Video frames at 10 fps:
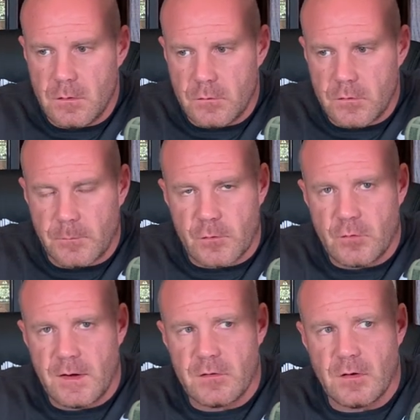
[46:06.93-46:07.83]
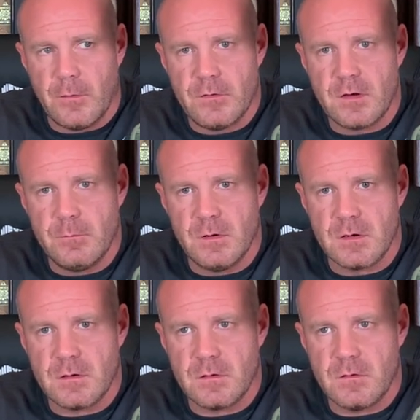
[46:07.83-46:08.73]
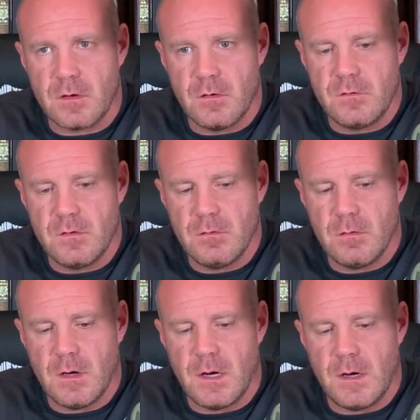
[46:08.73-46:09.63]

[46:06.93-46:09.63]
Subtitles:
Super Training is always a good book to go to.